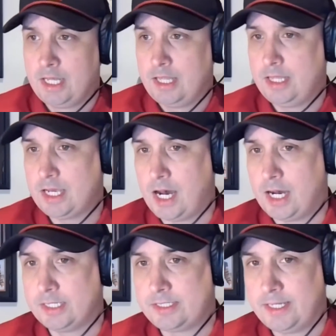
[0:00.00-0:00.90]
the
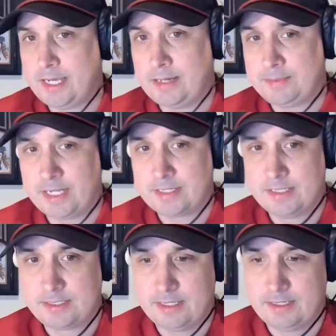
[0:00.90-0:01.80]
Odyssey app.
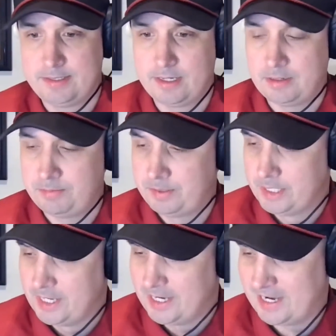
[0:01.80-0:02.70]
Texans get a dub.
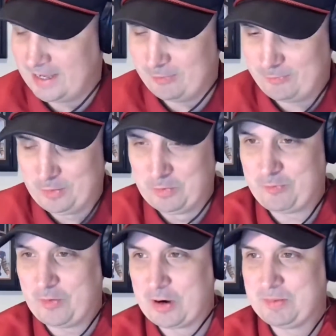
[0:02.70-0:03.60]
Few and
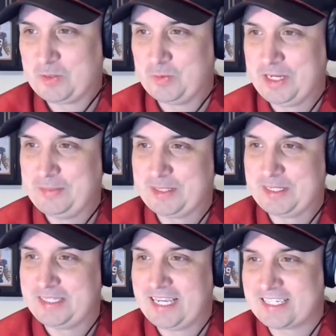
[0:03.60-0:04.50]
far between, but
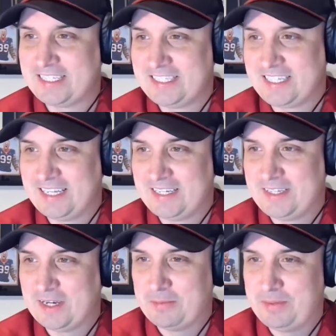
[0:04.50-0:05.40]
the Texans get a
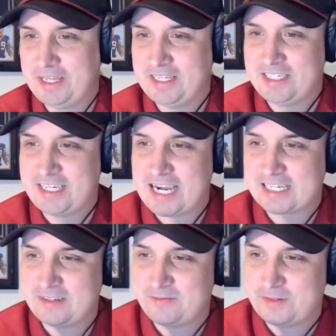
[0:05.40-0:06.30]
dub in
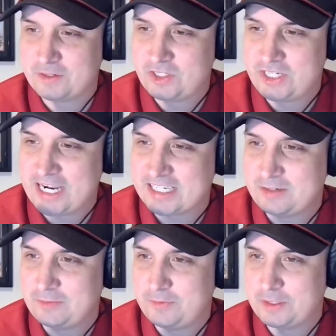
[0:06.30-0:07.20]
Jacksonville.
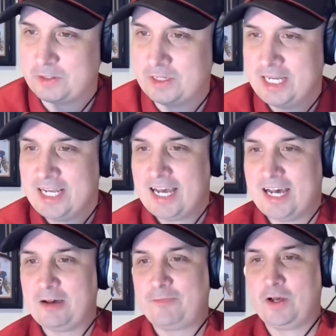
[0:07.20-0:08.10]
Jacksonville
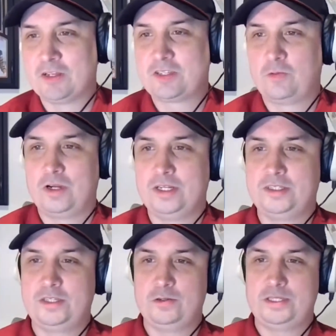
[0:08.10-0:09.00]
falls to
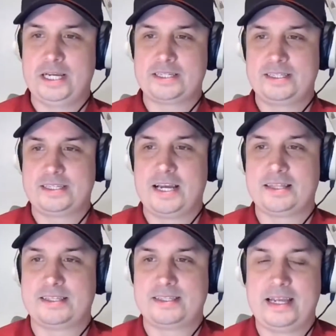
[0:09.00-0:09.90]
1-2. Texans
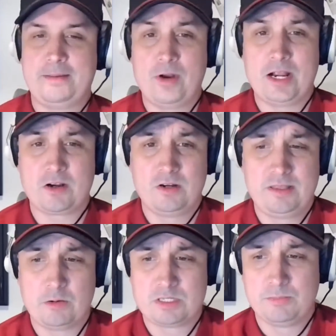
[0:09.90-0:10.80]
got the same record. And
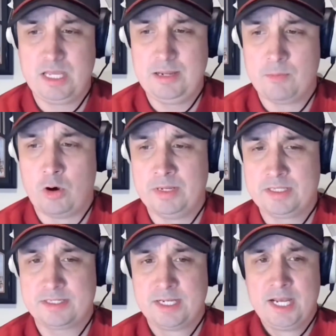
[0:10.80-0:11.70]
there were some key
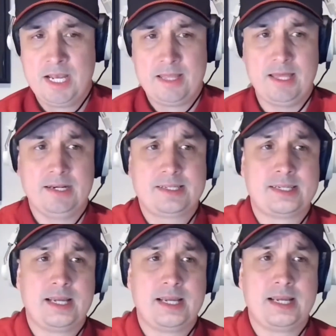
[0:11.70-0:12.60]
moments that
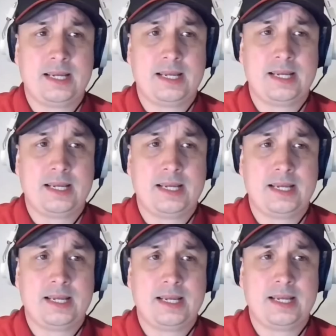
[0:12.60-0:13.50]
decided this that I
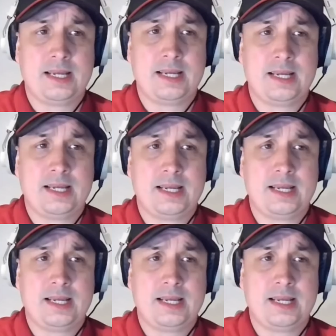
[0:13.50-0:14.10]
want to